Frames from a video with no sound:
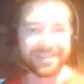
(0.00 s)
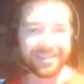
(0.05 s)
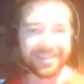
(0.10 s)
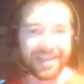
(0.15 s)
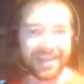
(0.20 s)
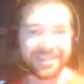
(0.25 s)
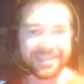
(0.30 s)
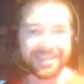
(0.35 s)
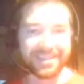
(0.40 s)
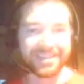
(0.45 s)

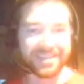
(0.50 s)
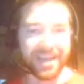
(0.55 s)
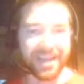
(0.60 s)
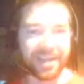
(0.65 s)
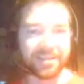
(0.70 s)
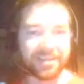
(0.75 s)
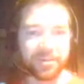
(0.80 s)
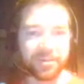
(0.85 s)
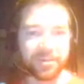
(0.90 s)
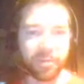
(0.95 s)

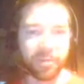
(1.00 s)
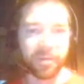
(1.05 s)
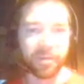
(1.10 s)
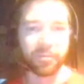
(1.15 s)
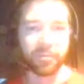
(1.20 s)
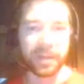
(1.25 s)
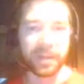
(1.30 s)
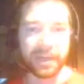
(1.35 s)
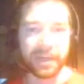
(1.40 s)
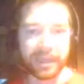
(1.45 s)
exactly what we
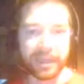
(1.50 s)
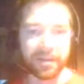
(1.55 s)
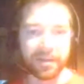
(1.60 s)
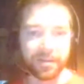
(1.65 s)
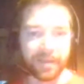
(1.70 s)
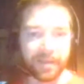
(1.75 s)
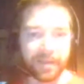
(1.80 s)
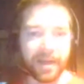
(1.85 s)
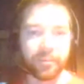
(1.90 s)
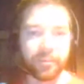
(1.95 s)
need a
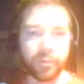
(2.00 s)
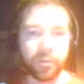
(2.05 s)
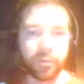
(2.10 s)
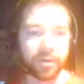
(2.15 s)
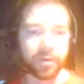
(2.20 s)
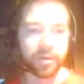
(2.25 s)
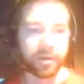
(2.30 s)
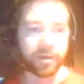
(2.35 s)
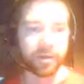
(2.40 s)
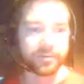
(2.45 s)
lot more
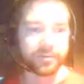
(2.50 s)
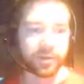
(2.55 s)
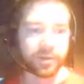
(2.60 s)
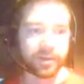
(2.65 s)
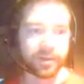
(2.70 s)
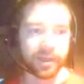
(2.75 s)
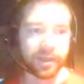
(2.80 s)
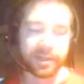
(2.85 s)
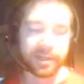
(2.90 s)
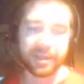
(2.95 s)
of. So
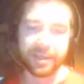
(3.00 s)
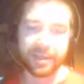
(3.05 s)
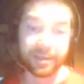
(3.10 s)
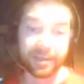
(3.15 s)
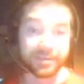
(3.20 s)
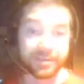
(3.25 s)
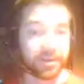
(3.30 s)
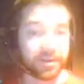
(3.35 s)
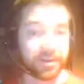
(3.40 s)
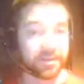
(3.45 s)
his
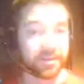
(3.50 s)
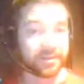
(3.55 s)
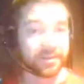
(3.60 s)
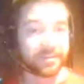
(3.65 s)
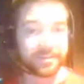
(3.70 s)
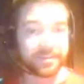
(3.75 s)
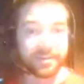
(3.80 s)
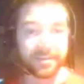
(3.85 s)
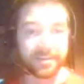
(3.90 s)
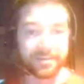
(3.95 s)
audience
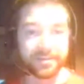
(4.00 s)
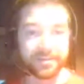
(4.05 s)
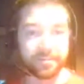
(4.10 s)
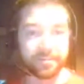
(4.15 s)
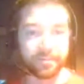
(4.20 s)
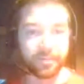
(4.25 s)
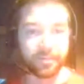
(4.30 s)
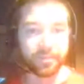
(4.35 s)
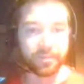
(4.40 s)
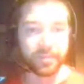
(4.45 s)
is
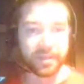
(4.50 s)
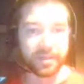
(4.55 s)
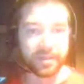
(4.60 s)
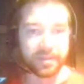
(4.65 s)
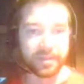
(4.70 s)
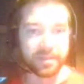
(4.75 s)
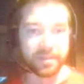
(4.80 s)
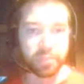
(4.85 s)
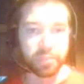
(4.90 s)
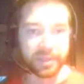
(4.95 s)
the
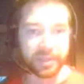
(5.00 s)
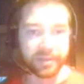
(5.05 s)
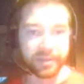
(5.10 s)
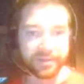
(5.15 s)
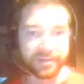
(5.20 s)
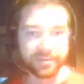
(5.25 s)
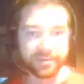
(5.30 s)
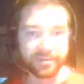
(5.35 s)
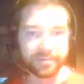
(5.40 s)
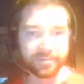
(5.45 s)

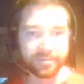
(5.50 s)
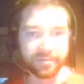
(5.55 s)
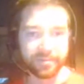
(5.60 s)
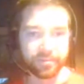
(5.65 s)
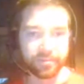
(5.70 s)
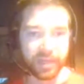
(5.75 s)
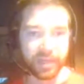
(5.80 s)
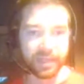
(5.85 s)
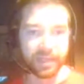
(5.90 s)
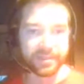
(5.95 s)
biggest,
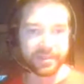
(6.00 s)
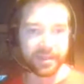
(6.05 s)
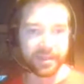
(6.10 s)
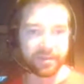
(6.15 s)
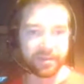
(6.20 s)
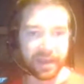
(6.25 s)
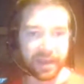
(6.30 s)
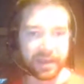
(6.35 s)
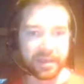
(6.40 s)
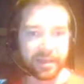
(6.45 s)
I'd say, of
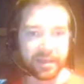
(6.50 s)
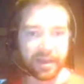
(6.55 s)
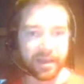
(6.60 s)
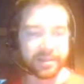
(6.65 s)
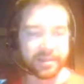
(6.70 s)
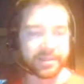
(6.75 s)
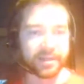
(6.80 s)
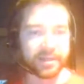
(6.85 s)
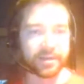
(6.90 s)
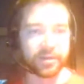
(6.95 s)
any content
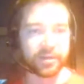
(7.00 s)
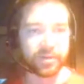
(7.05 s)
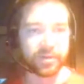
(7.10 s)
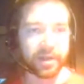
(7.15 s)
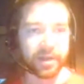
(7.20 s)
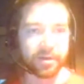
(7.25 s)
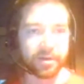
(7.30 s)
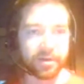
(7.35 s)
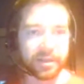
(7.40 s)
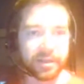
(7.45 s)
creator
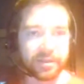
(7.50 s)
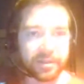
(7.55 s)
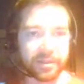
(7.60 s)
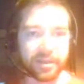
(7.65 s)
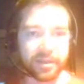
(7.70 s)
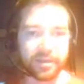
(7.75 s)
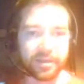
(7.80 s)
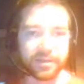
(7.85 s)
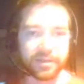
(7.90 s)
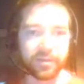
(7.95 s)
in League.
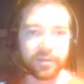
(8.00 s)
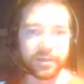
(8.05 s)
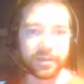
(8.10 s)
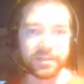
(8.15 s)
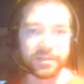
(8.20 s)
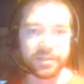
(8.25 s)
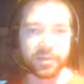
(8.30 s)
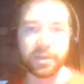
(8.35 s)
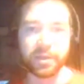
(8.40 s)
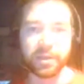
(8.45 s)
So he's
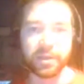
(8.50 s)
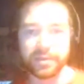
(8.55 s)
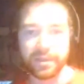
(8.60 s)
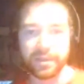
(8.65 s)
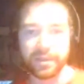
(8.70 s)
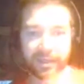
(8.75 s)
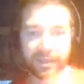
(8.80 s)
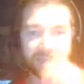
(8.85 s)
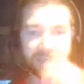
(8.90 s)
doing he's